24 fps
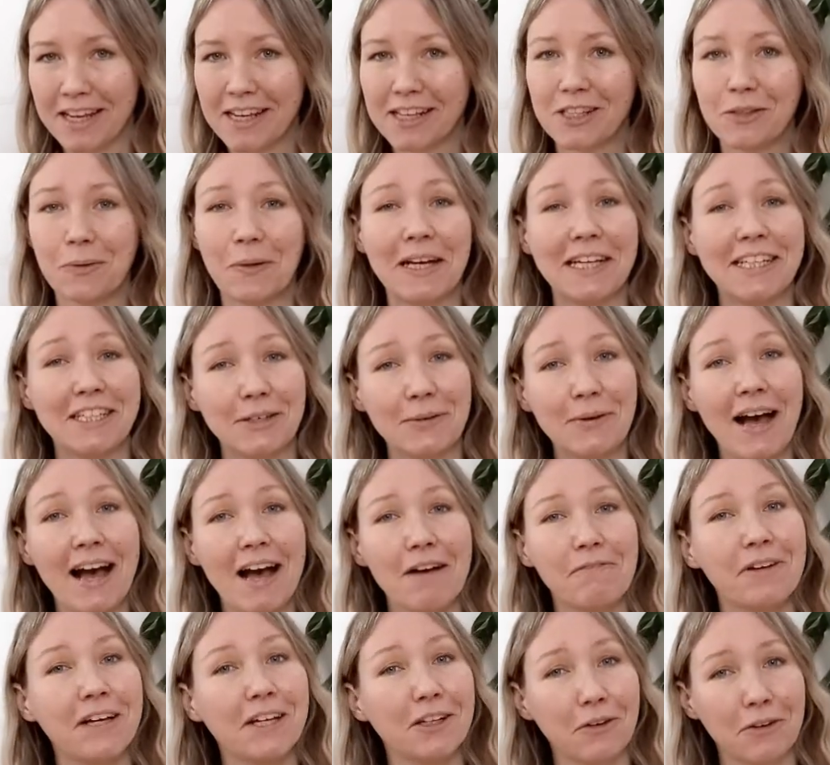So I do
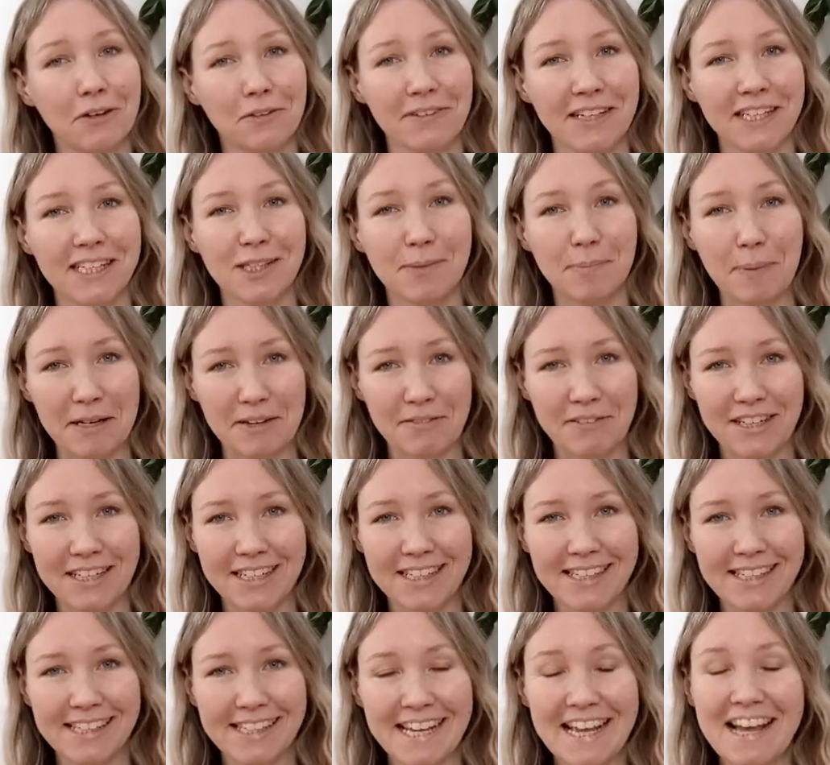have a lot of
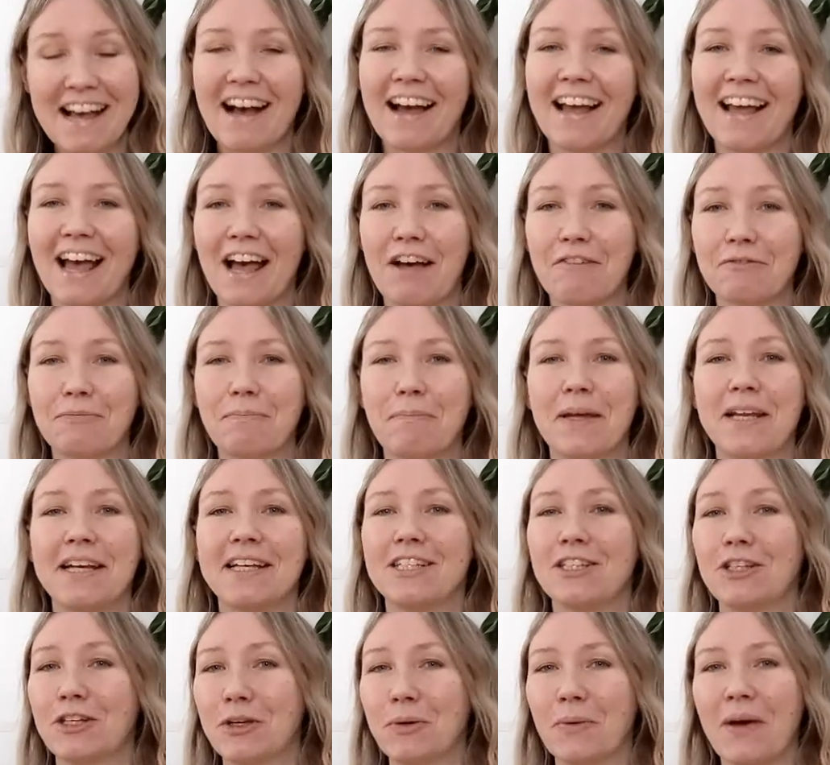experience. I have
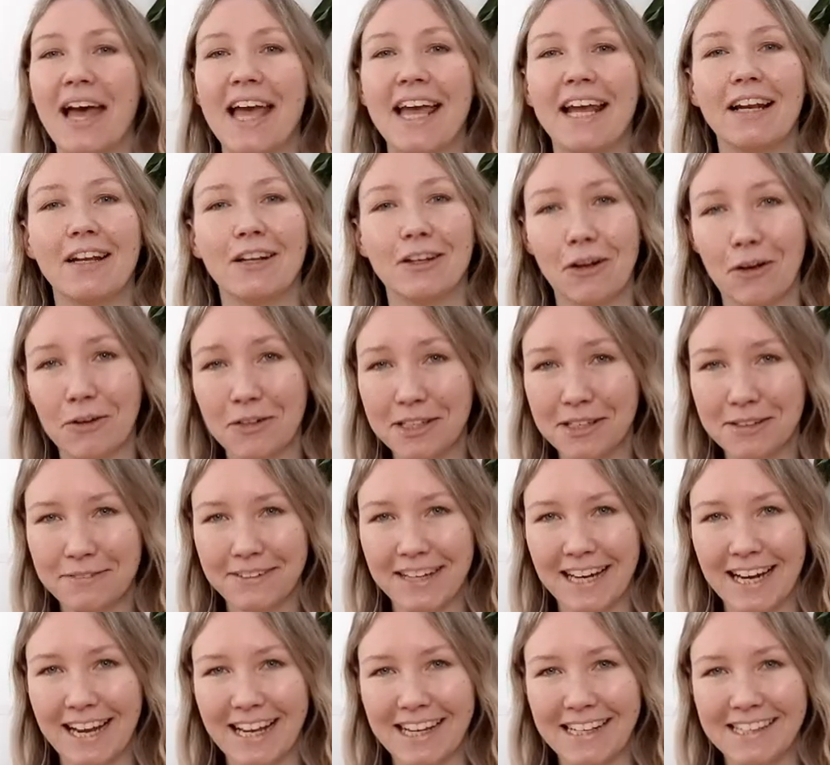been to a lot of
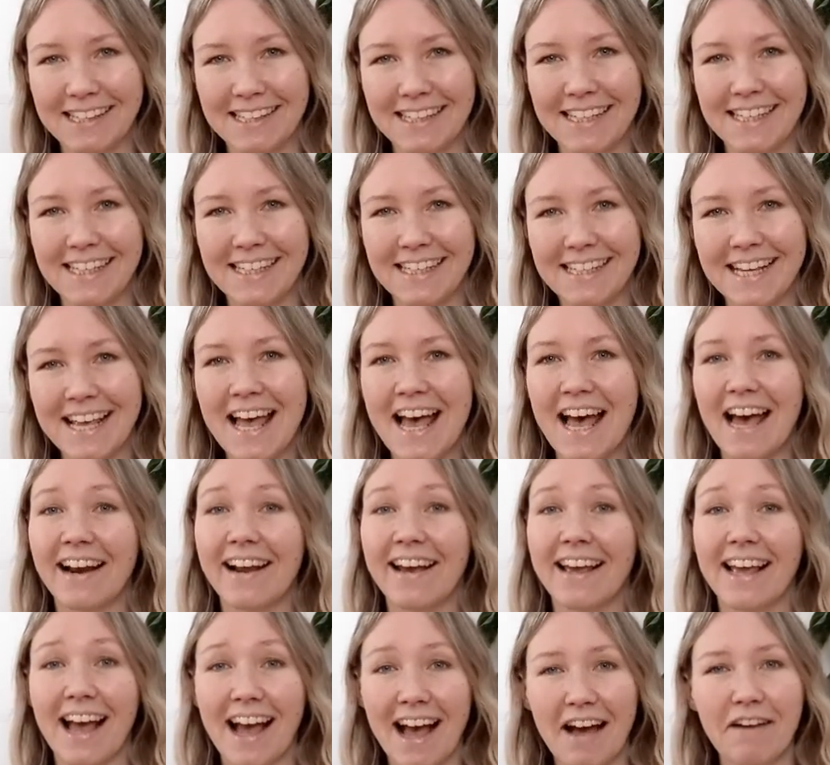classes, and
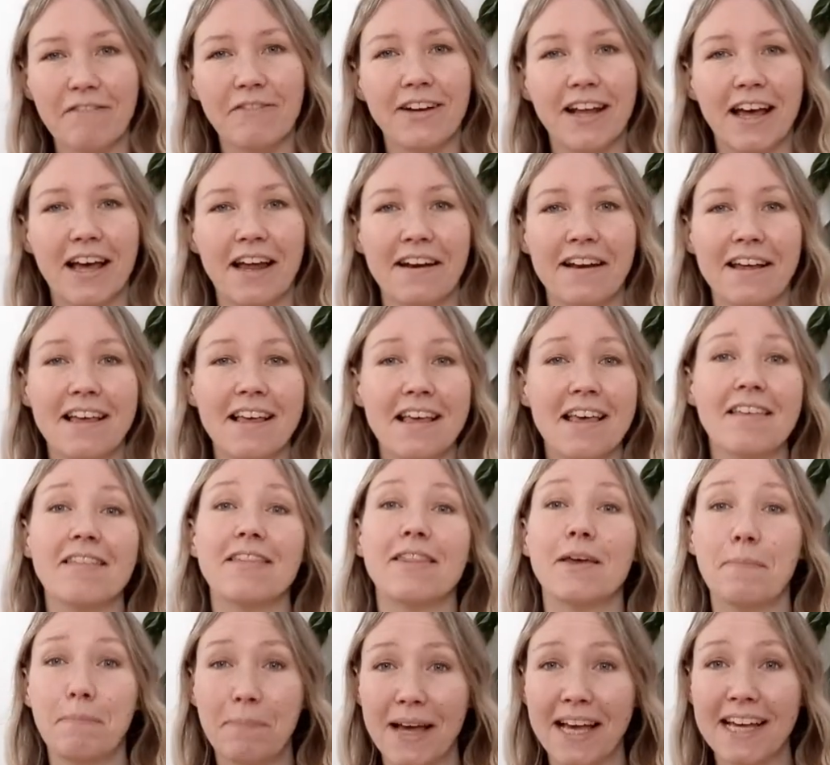I have learned
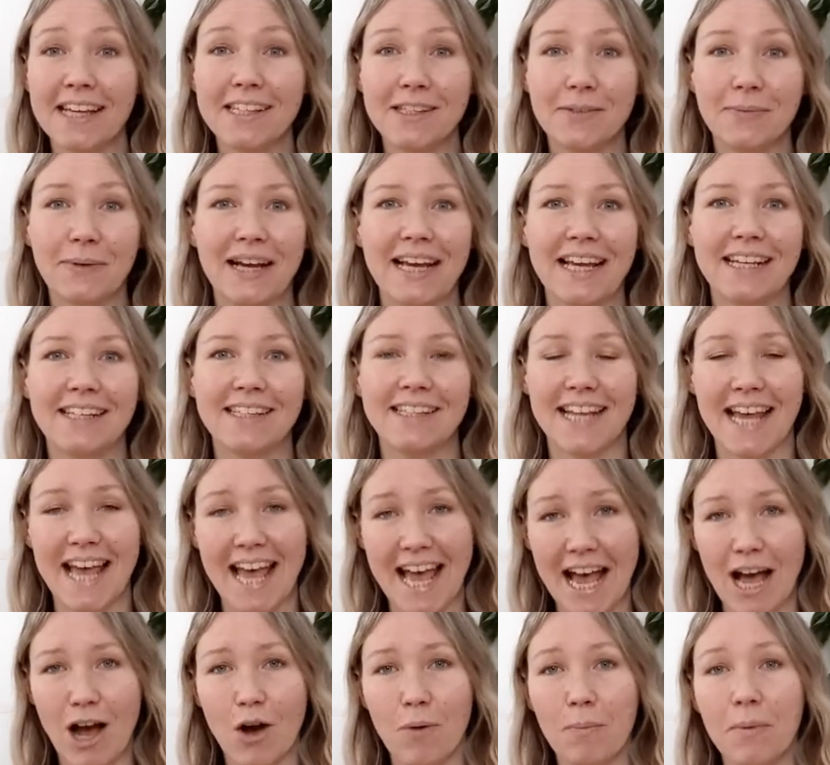the best ways to
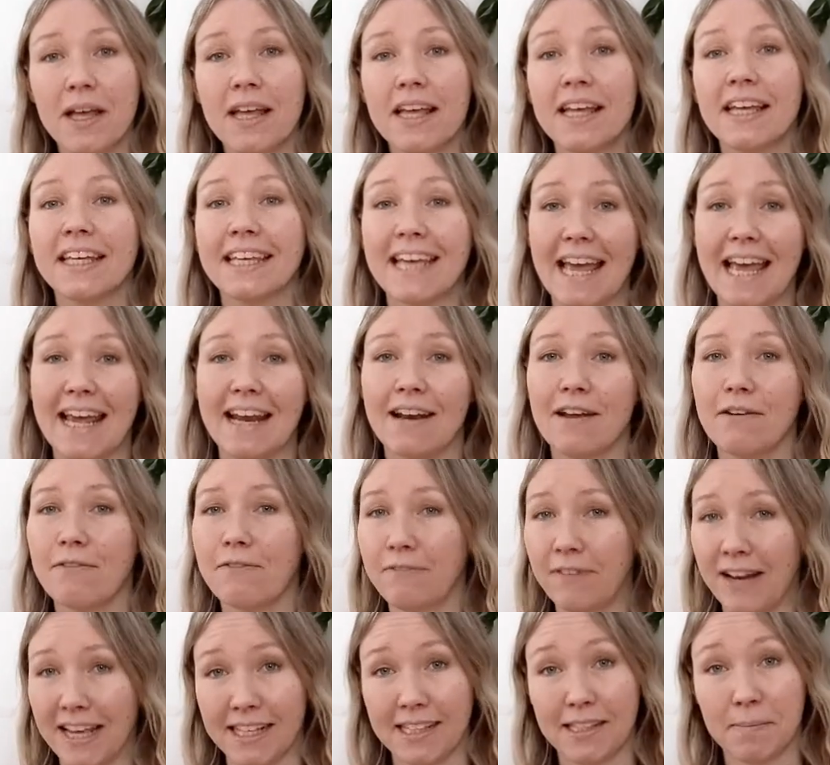help gain
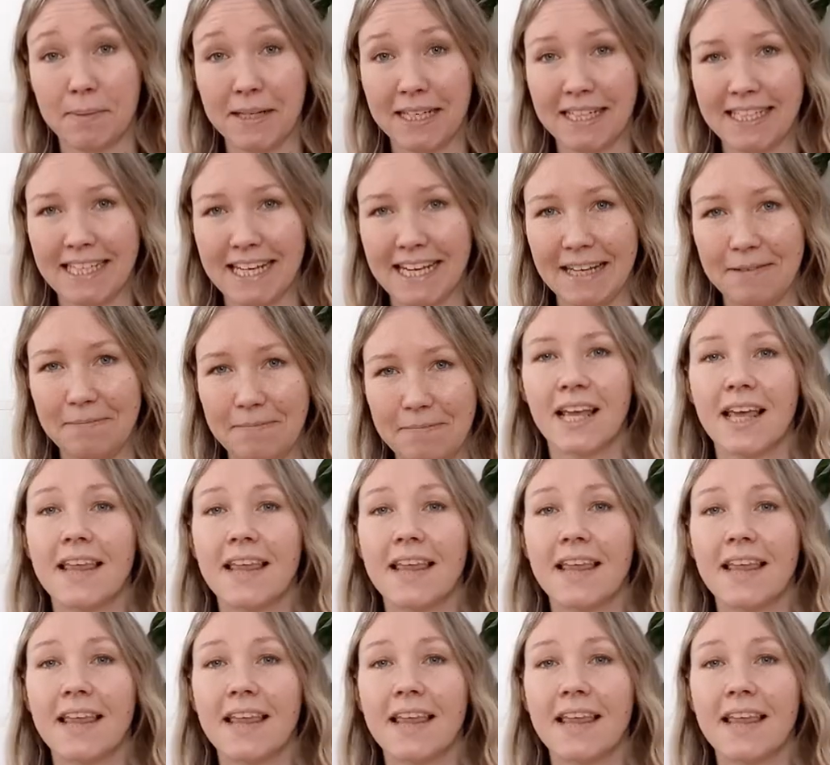flexibility.